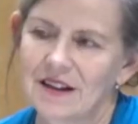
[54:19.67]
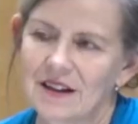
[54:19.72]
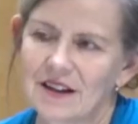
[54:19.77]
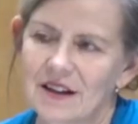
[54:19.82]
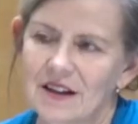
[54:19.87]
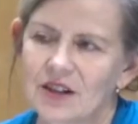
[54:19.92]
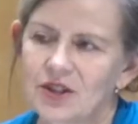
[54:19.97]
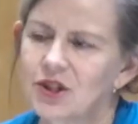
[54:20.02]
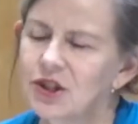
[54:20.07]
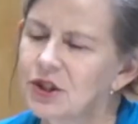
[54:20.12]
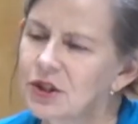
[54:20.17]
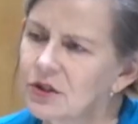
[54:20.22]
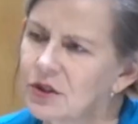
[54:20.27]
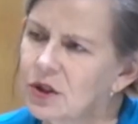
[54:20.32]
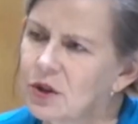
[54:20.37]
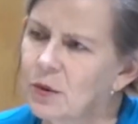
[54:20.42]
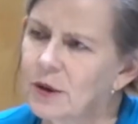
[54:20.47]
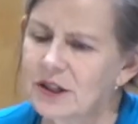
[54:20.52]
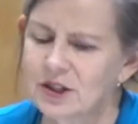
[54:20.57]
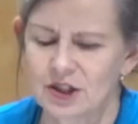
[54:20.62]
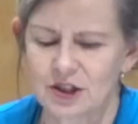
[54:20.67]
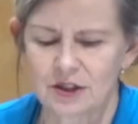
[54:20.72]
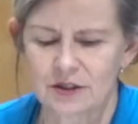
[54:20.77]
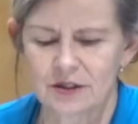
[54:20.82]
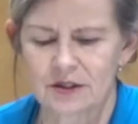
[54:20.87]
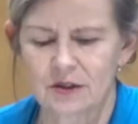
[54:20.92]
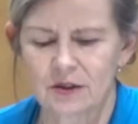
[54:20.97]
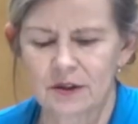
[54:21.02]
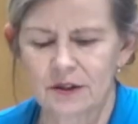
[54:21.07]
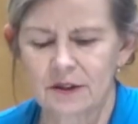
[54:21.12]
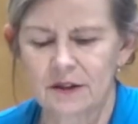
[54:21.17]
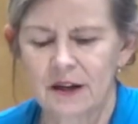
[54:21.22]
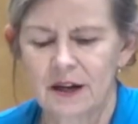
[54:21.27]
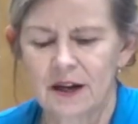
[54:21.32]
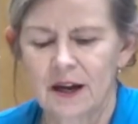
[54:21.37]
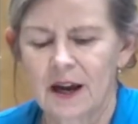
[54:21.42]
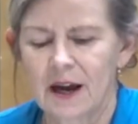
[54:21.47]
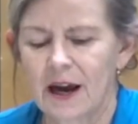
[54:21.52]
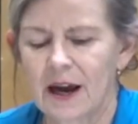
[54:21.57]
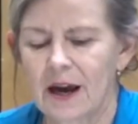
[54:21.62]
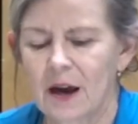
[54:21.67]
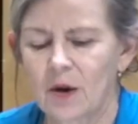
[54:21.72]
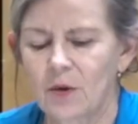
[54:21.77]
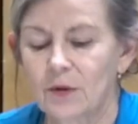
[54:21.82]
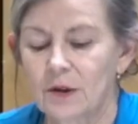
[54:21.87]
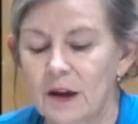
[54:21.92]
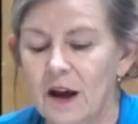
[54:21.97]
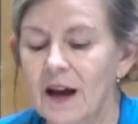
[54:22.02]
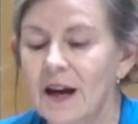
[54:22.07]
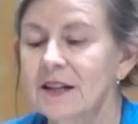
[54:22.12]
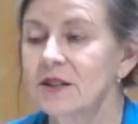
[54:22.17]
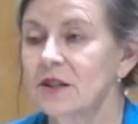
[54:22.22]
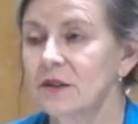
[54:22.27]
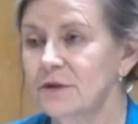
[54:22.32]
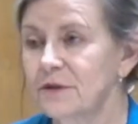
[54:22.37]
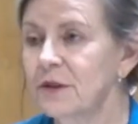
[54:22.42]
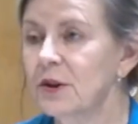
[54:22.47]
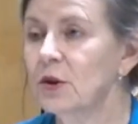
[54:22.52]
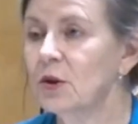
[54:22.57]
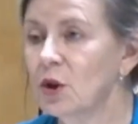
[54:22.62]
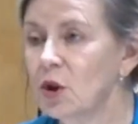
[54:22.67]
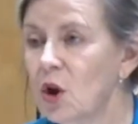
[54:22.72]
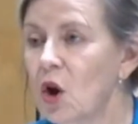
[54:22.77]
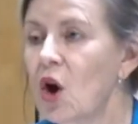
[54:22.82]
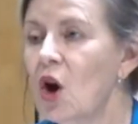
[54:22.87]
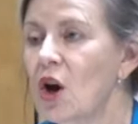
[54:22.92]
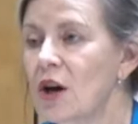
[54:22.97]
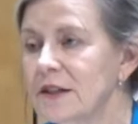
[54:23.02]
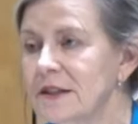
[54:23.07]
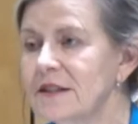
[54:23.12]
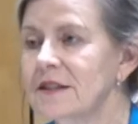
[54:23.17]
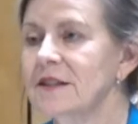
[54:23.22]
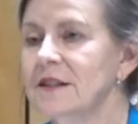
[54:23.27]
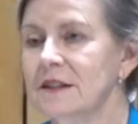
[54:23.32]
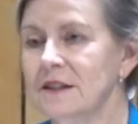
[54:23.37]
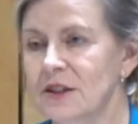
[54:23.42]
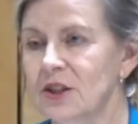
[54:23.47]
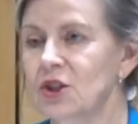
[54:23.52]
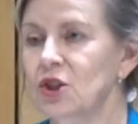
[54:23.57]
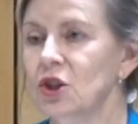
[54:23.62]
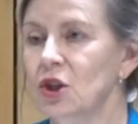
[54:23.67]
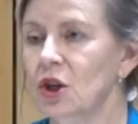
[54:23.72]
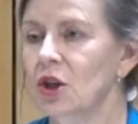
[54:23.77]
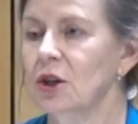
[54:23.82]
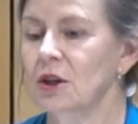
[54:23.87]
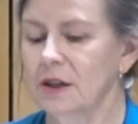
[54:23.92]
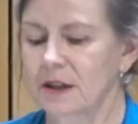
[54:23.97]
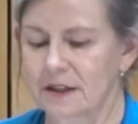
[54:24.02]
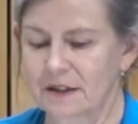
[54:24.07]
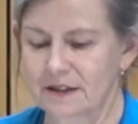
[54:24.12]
She took questions on how not to feel lost in the dark.